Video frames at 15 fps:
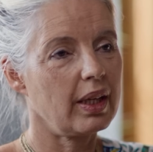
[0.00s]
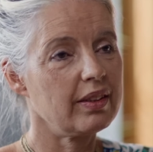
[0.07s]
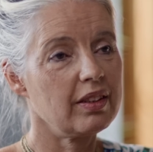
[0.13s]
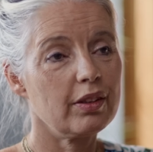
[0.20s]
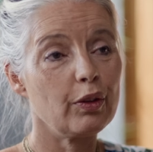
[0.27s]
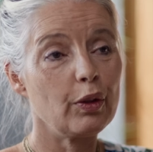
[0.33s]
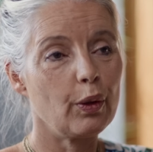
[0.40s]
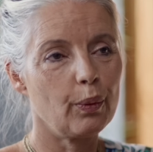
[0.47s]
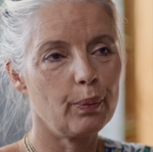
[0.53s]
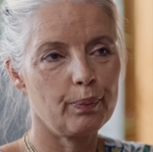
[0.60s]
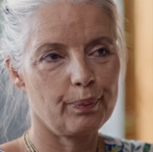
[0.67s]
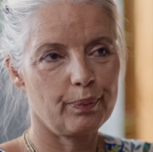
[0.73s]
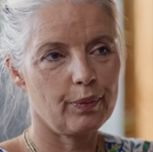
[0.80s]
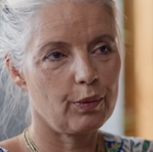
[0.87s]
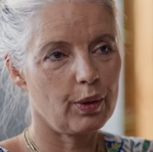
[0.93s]
I didn't know
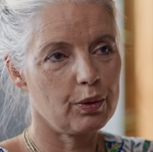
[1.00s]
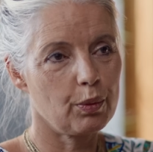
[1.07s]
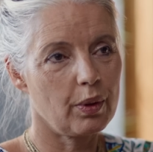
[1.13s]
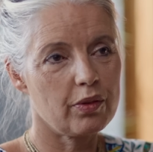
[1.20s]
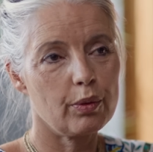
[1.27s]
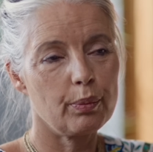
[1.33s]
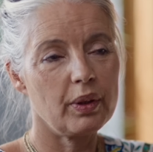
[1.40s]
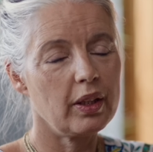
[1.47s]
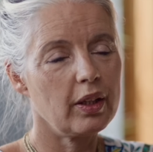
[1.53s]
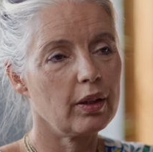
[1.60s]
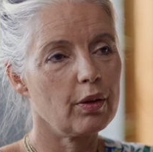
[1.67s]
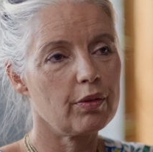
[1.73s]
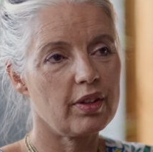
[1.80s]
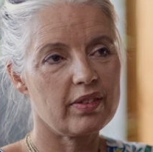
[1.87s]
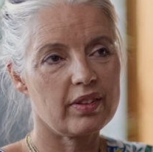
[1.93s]
what was the meaning
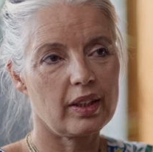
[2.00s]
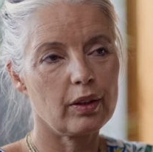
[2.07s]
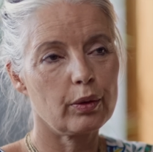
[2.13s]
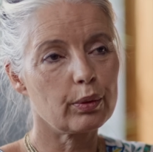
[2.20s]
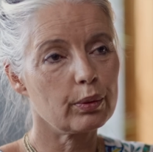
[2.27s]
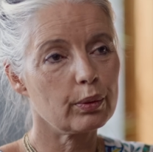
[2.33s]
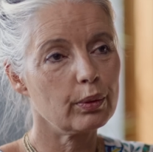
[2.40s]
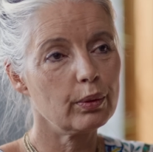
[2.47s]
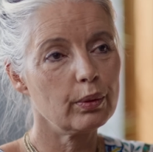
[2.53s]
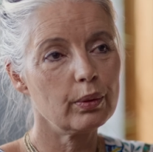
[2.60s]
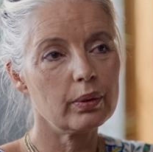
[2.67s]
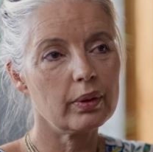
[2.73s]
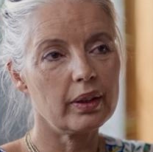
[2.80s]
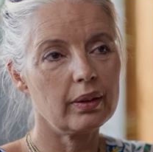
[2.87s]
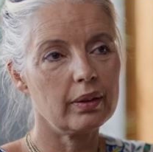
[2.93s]
of a
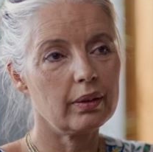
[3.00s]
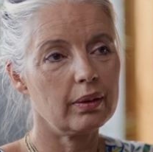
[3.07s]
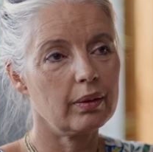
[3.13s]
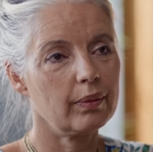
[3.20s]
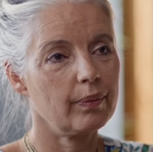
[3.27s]
Sadguru,